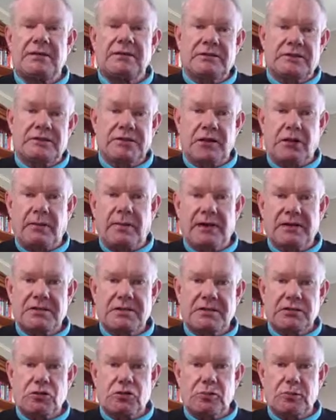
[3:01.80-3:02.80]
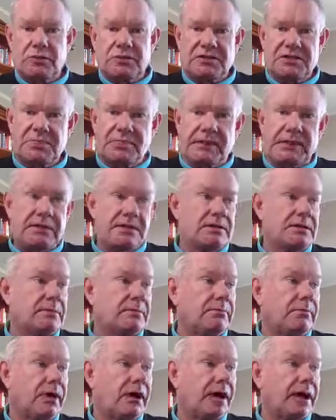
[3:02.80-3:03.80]
just go back to the normal speed
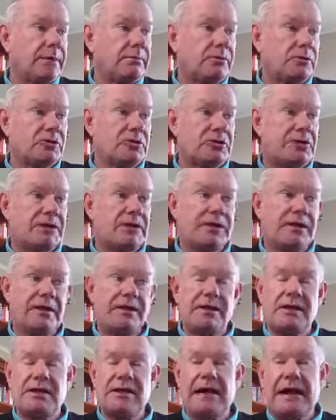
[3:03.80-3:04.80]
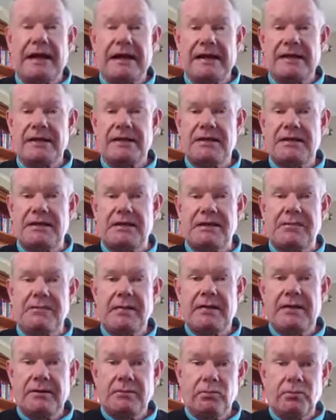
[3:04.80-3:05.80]
by pushing the R key,
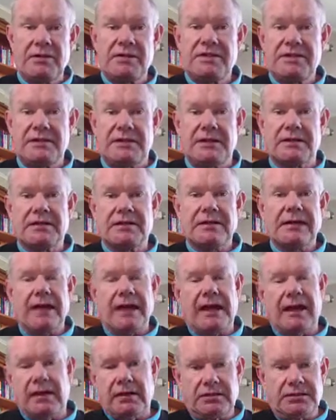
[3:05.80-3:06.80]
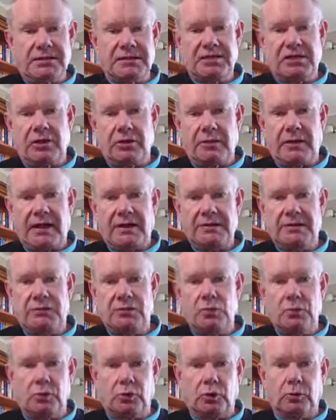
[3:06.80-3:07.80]
reset, and it'll just go back to
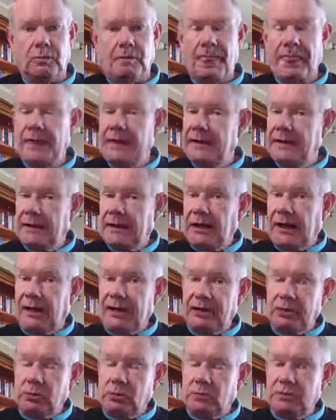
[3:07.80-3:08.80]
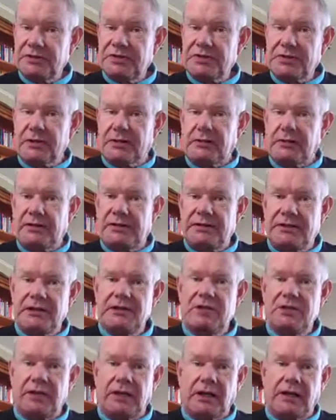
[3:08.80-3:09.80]
normal. I can also,
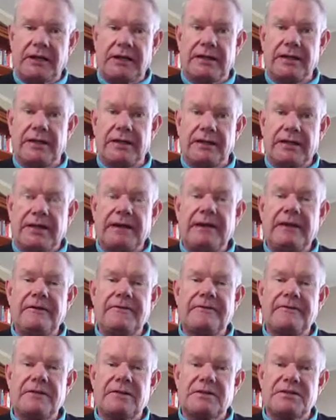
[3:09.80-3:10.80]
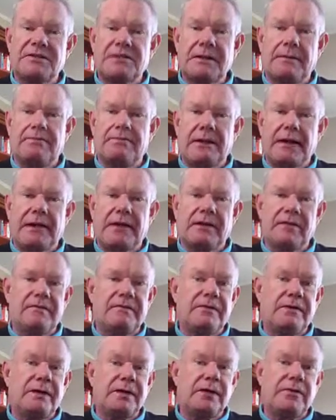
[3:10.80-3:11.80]
additionally, if there is some part of the
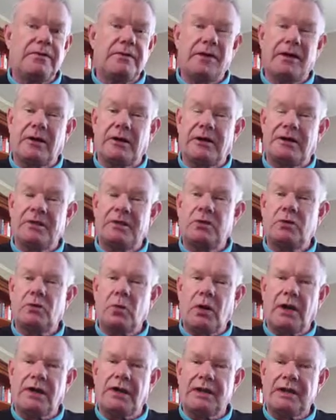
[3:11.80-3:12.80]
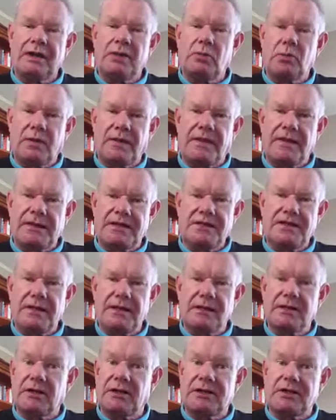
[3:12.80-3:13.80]
video that I didn't quite hear what they said
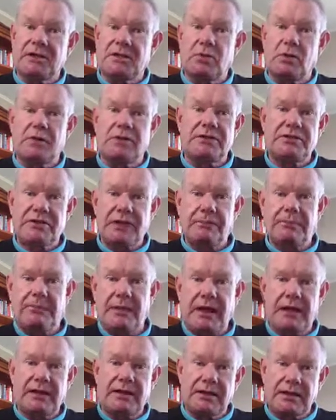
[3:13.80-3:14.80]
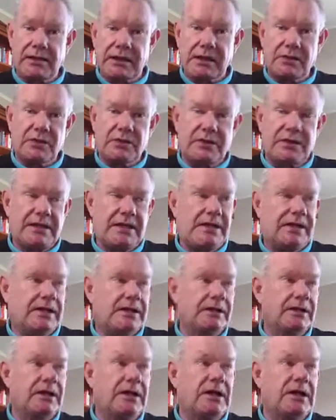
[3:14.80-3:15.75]
and I just want to jump back and hear it again,